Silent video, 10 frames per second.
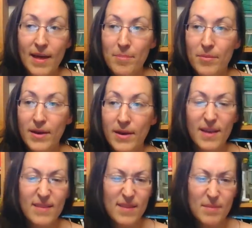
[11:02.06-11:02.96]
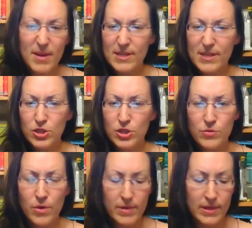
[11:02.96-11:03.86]
that book, sometimes I'll just
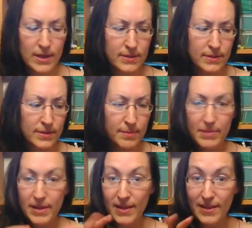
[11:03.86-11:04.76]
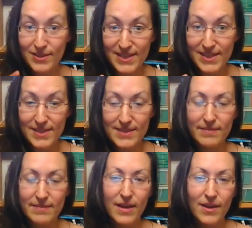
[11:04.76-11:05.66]
throw in plant little seeds of
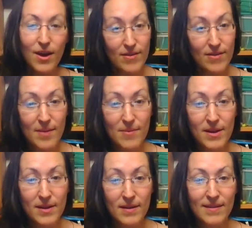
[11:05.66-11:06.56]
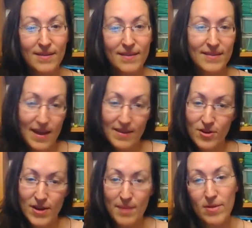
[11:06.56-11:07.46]
like, oh, that one, tag their
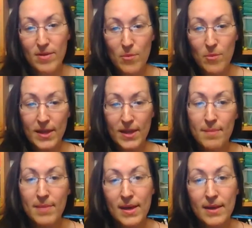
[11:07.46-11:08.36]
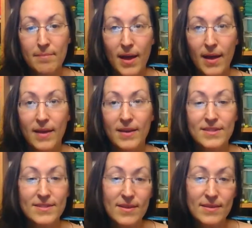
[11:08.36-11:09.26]
name. Oh, that one came in my
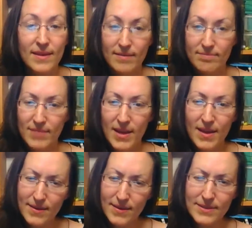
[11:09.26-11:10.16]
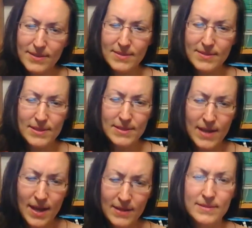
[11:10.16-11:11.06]
consultant kit. You just want to
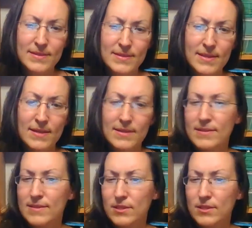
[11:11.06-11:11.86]
tag little seeds